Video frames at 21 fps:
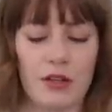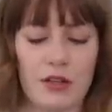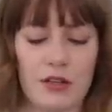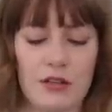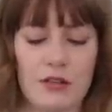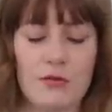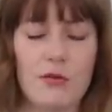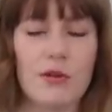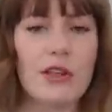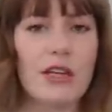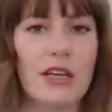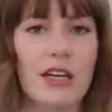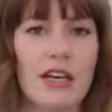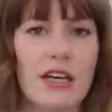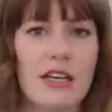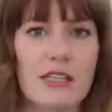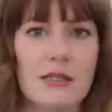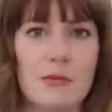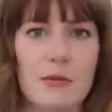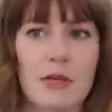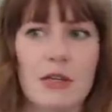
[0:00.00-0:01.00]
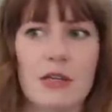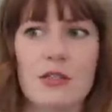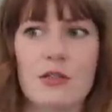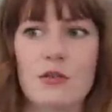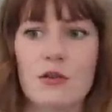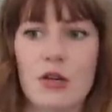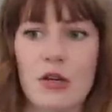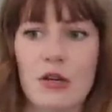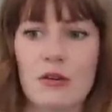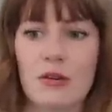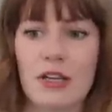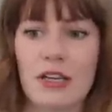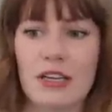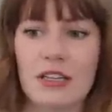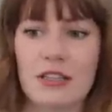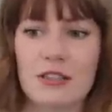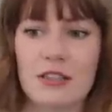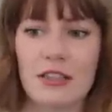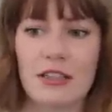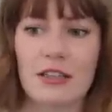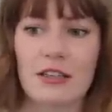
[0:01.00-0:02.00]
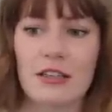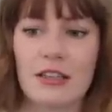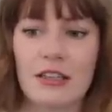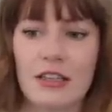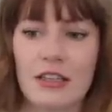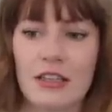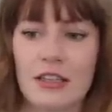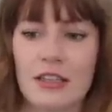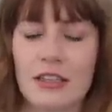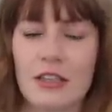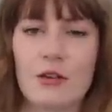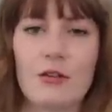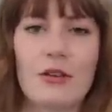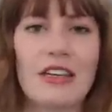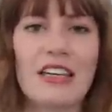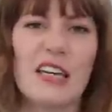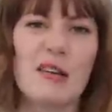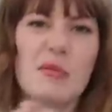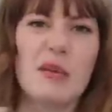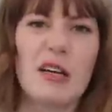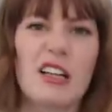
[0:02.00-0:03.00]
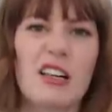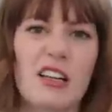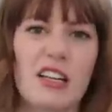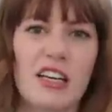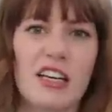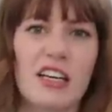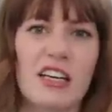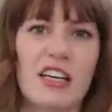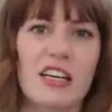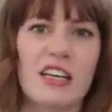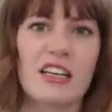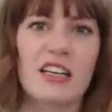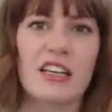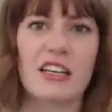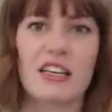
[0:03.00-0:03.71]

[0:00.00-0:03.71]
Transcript: is really nice because you know that it's like you can keep it clean.